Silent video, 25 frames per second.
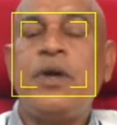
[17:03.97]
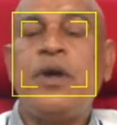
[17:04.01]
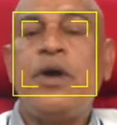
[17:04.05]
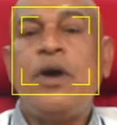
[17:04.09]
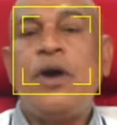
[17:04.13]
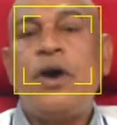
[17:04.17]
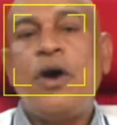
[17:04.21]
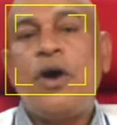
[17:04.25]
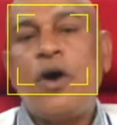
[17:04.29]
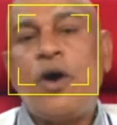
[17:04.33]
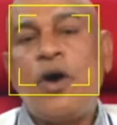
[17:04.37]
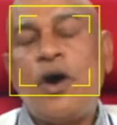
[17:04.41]

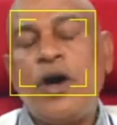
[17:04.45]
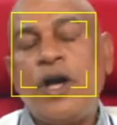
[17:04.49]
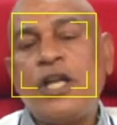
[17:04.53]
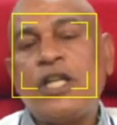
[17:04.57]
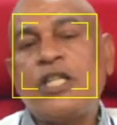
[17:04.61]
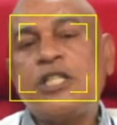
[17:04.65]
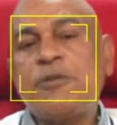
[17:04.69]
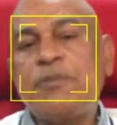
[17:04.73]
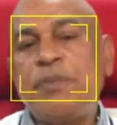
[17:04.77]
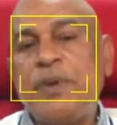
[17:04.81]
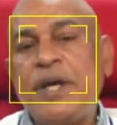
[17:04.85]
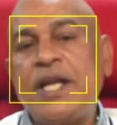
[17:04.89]
Oil
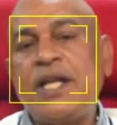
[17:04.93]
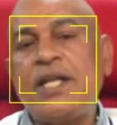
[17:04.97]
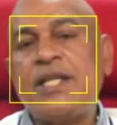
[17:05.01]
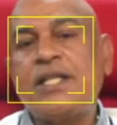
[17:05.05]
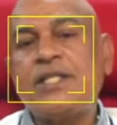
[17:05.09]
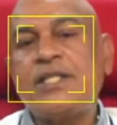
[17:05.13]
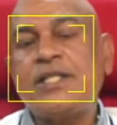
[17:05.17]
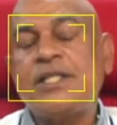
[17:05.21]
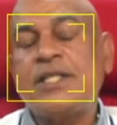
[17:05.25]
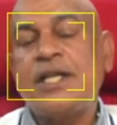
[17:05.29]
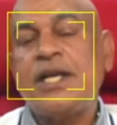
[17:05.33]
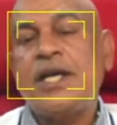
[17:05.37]

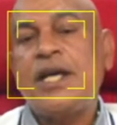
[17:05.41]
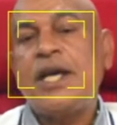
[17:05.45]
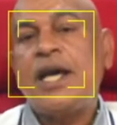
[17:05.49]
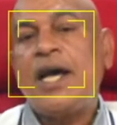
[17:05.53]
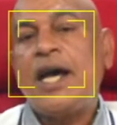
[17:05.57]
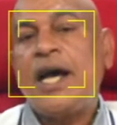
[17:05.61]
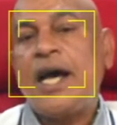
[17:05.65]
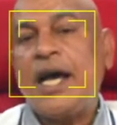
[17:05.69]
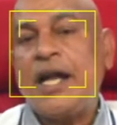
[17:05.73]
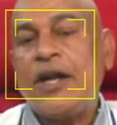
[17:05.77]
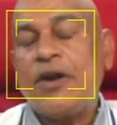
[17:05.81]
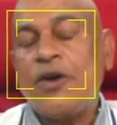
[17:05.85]
spills
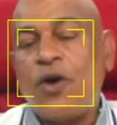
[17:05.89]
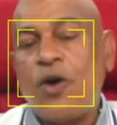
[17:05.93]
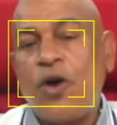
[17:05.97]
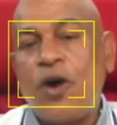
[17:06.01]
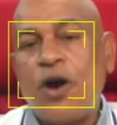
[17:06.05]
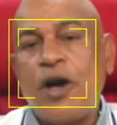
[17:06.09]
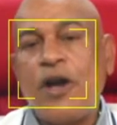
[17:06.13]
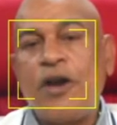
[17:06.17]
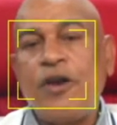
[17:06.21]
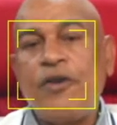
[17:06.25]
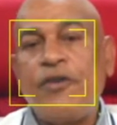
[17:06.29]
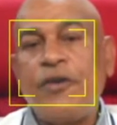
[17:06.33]
and
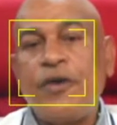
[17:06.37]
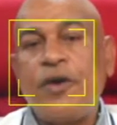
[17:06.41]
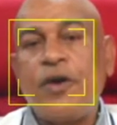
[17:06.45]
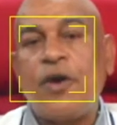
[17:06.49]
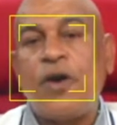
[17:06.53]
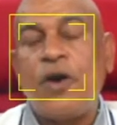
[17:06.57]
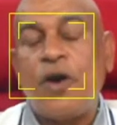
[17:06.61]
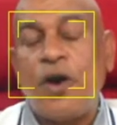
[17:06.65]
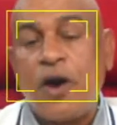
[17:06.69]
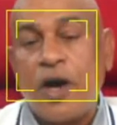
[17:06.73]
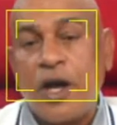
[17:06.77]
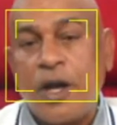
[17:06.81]

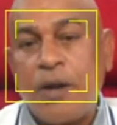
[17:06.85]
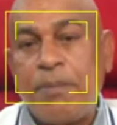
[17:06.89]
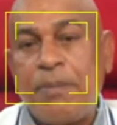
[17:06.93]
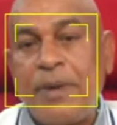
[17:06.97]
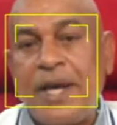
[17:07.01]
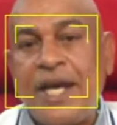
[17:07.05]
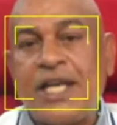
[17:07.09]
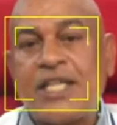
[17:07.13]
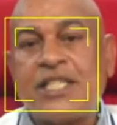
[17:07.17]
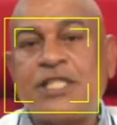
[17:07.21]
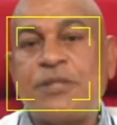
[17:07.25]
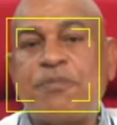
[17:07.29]

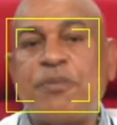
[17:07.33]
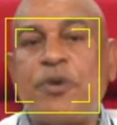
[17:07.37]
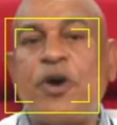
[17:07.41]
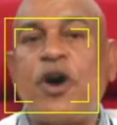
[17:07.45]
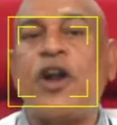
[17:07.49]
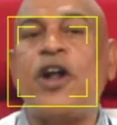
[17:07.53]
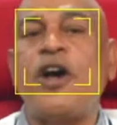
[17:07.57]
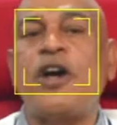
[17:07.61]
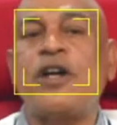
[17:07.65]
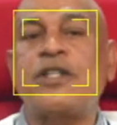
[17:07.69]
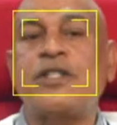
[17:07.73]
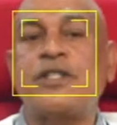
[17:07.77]
oil-based
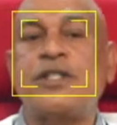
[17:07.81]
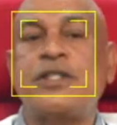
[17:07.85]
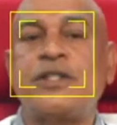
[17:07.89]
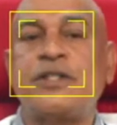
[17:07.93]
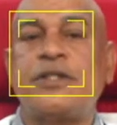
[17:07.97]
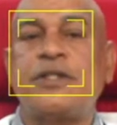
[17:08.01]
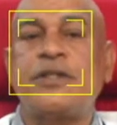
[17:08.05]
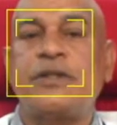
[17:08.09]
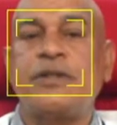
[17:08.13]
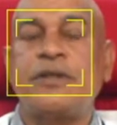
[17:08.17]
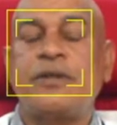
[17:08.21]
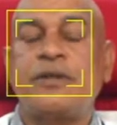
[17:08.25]

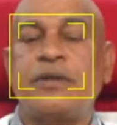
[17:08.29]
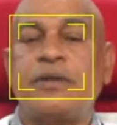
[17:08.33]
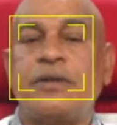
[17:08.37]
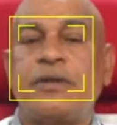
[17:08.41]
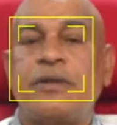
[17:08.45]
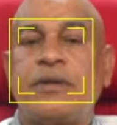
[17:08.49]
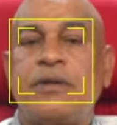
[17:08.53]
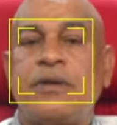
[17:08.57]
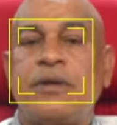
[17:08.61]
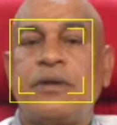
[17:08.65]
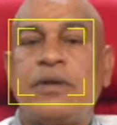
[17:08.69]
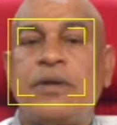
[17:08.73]
products.
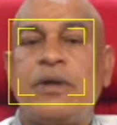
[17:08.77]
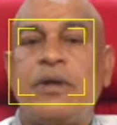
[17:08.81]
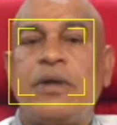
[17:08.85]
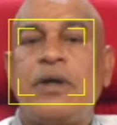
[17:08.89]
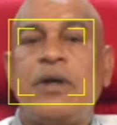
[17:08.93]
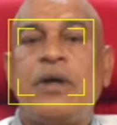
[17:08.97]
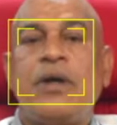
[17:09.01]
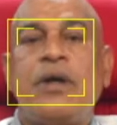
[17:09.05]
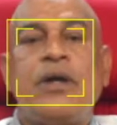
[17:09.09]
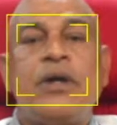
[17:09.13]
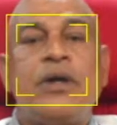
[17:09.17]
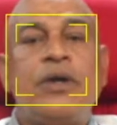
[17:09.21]

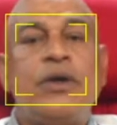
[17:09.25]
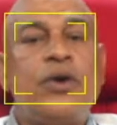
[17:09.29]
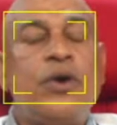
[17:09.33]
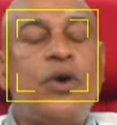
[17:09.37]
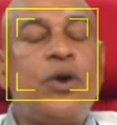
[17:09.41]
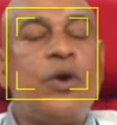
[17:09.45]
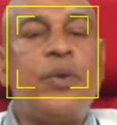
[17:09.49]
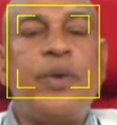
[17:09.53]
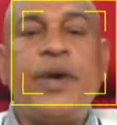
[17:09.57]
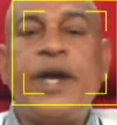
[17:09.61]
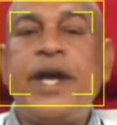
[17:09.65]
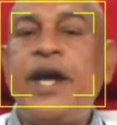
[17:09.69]

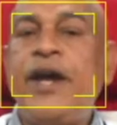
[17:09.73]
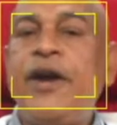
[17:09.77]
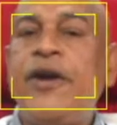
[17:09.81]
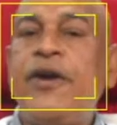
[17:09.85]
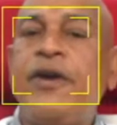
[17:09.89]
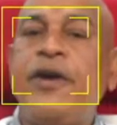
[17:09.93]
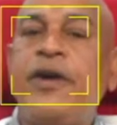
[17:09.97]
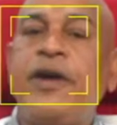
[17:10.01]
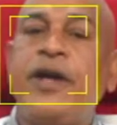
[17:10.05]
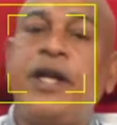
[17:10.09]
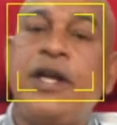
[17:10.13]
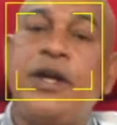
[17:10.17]
Nowhere
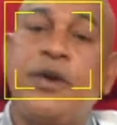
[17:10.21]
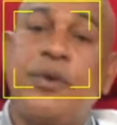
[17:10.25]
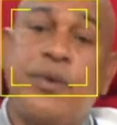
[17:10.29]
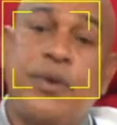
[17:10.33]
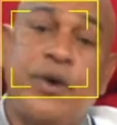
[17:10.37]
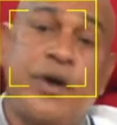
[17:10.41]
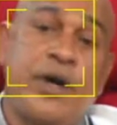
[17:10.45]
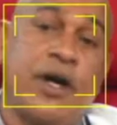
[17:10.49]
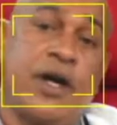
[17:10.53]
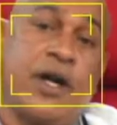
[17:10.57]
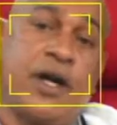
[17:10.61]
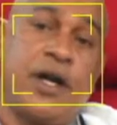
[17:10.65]
in the
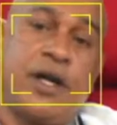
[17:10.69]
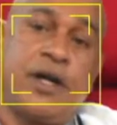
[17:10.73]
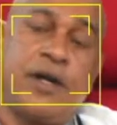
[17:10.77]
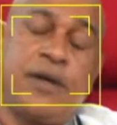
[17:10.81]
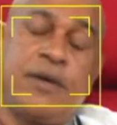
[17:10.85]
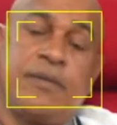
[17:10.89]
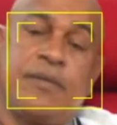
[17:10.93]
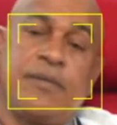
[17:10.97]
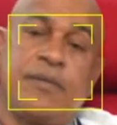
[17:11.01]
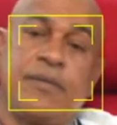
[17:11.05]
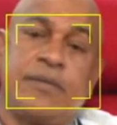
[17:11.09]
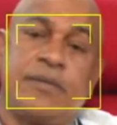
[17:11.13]
world
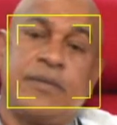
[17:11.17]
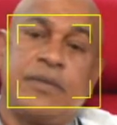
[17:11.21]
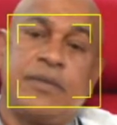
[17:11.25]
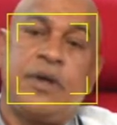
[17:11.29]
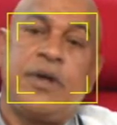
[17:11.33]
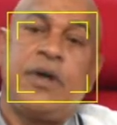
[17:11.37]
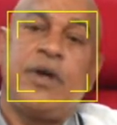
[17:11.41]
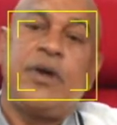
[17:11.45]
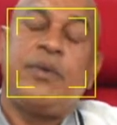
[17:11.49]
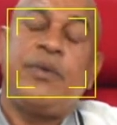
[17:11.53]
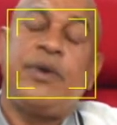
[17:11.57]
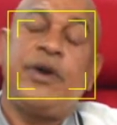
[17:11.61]

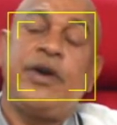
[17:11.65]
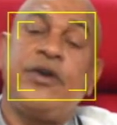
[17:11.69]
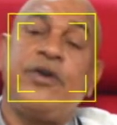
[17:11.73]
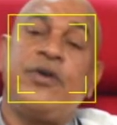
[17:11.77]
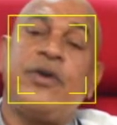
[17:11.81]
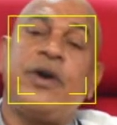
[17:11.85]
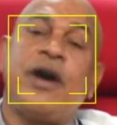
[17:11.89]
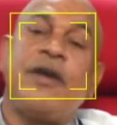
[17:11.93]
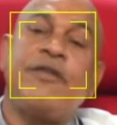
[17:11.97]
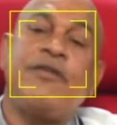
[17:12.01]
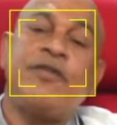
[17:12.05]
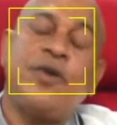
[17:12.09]
where you
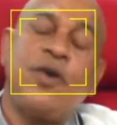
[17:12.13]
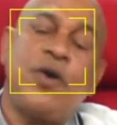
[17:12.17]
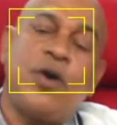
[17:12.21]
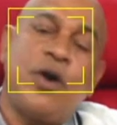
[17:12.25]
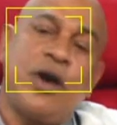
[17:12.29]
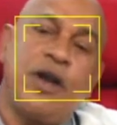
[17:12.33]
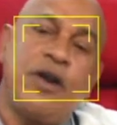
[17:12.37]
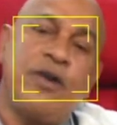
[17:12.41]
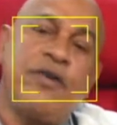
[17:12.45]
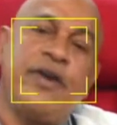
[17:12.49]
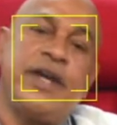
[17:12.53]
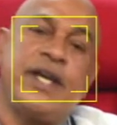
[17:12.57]
have oil
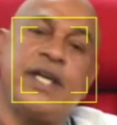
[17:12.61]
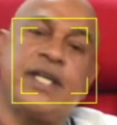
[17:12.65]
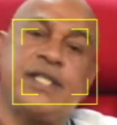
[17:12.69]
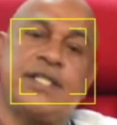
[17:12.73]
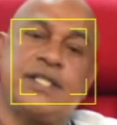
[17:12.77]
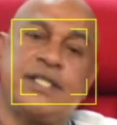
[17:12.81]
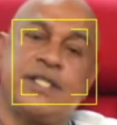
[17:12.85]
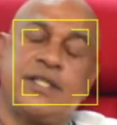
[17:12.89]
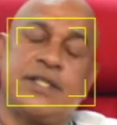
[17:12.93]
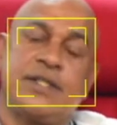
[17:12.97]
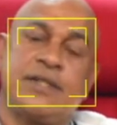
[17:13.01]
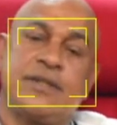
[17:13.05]

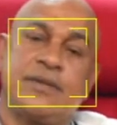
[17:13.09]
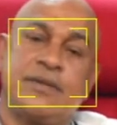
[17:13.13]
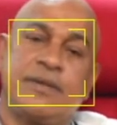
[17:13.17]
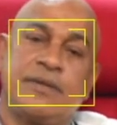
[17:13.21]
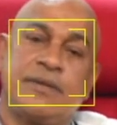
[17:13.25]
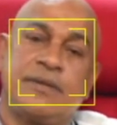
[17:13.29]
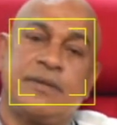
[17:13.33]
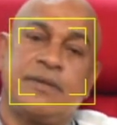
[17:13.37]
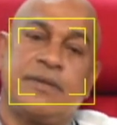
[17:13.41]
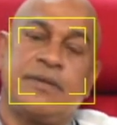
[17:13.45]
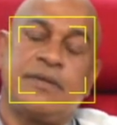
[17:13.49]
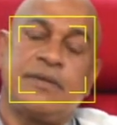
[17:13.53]
rigs,
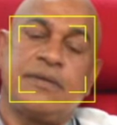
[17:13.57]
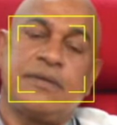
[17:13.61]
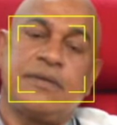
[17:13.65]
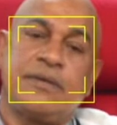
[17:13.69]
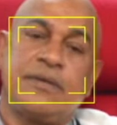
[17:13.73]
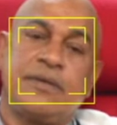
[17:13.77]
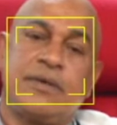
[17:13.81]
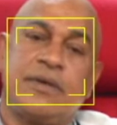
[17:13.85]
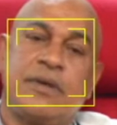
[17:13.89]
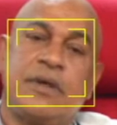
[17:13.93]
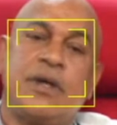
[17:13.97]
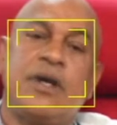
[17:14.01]

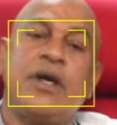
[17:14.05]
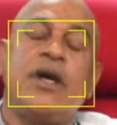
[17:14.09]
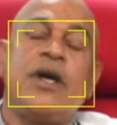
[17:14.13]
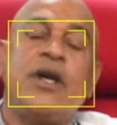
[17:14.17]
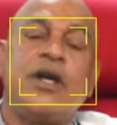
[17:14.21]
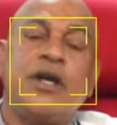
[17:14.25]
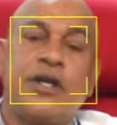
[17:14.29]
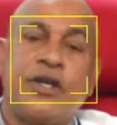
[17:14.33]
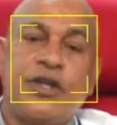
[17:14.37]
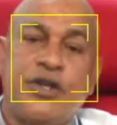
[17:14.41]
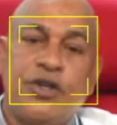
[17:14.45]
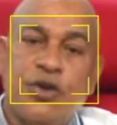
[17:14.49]

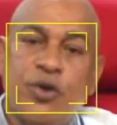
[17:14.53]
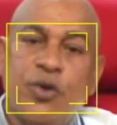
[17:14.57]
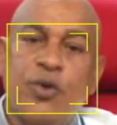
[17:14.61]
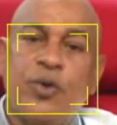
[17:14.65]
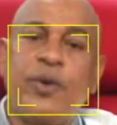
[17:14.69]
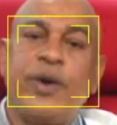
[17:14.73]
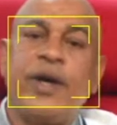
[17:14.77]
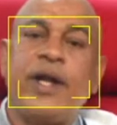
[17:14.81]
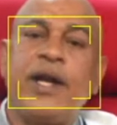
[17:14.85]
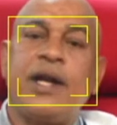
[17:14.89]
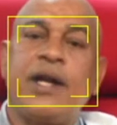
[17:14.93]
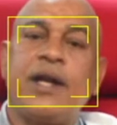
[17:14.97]
you
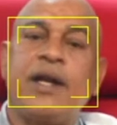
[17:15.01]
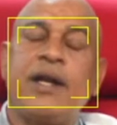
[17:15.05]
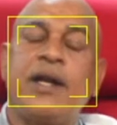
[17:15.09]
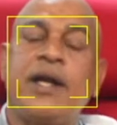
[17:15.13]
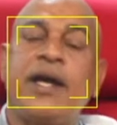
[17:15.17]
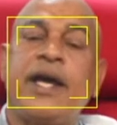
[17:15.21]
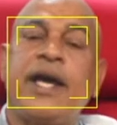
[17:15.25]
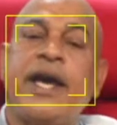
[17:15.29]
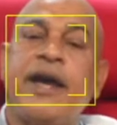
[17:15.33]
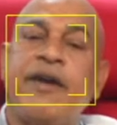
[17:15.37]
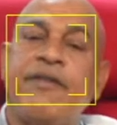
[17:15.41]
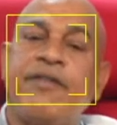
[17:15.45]
will
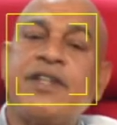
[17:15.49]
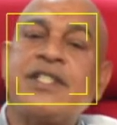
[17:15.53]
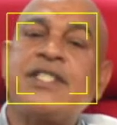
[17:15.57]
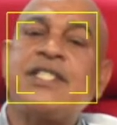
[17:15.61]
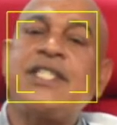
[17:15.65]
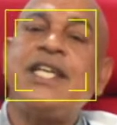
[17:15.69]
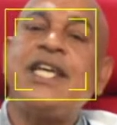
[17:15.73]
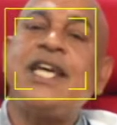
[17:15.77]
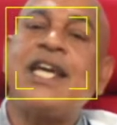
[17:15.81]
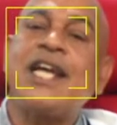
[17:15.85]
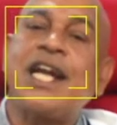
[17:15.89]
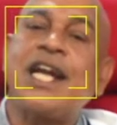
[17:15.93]
ever
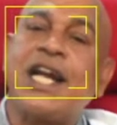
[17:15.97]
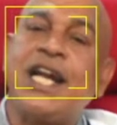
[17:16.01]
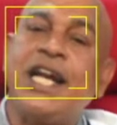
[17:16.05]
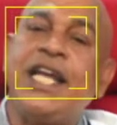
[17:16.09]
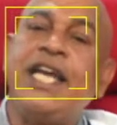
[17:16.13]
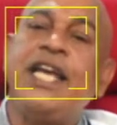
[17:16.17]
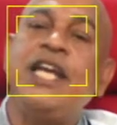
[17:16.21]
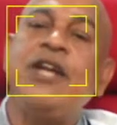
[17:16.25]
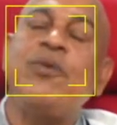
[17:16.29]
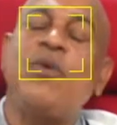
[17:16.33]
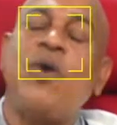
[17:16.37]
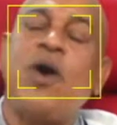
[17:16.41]
see
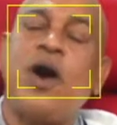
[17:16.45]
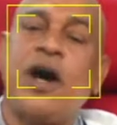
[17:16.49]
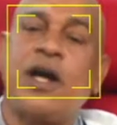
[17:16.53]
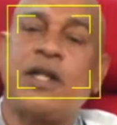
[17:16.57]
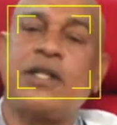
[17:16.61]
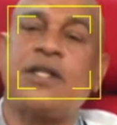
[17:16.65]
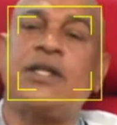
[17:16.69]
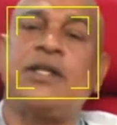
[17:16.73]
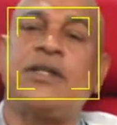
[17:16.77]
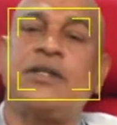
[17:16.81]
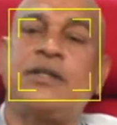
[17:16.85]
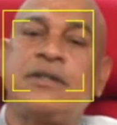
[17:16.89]
clean
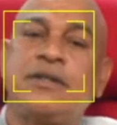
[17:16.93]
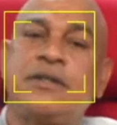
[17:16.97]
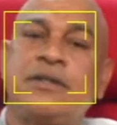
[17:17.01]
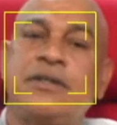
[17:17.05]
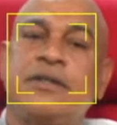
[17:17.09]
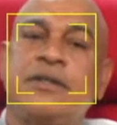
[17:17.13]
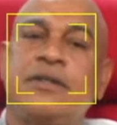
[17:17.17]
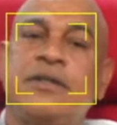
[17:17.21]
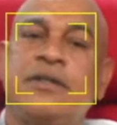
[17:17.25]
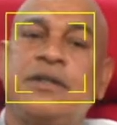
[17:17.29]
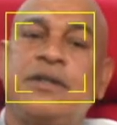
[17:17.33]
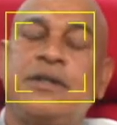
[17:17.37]
water
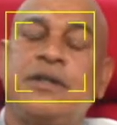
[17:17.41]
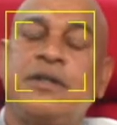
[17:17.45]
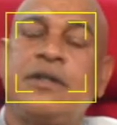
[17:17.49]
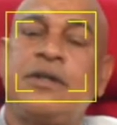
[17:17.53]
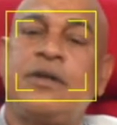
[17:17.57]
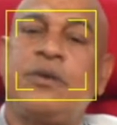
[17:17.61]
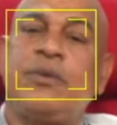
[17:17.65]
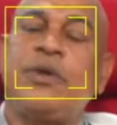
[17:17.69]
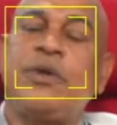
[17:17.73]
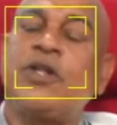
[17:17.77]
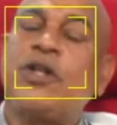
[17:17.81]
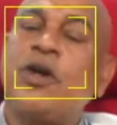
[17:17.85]

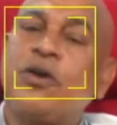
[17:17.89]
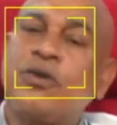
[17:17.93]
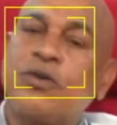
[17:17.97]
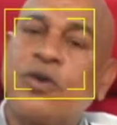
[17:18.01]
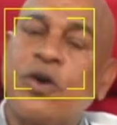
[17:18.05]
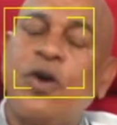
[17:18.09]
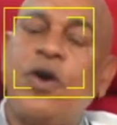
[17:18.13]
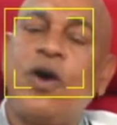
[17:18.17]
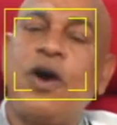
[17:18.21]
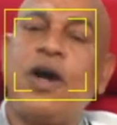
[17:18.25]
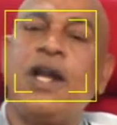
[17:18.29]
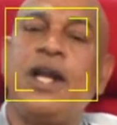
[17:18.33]
without
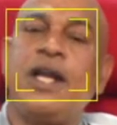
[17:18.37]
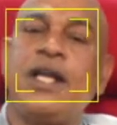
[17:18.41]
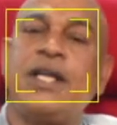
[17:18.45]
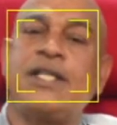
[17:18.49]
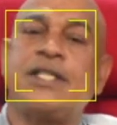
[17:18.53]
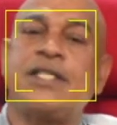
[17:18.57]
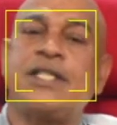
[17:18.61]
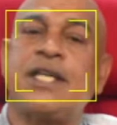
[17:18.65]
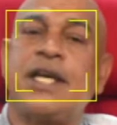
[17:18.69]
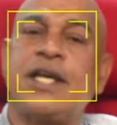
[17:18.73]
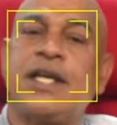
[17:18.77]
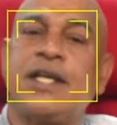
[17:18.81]
oil
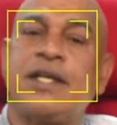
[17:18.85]
inside.